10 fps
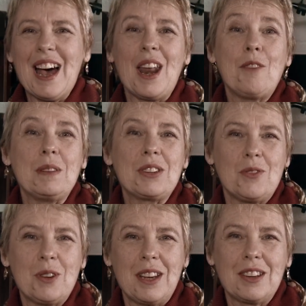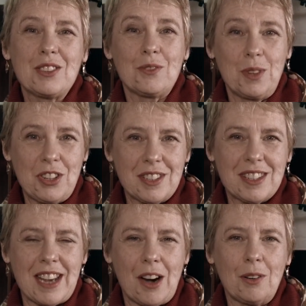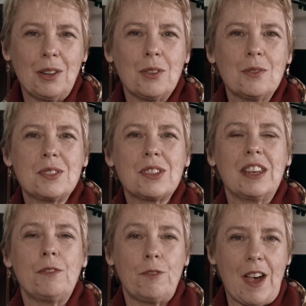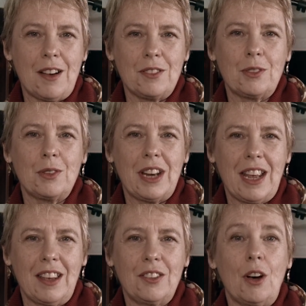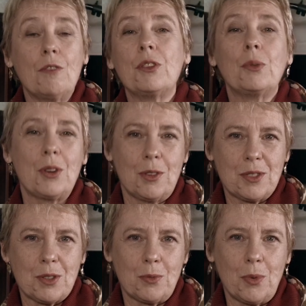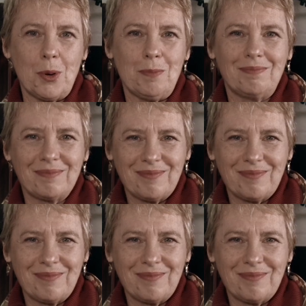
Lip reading: And I've been talking to Richard Sarell, who's the founder and head of the Rehearsal Room.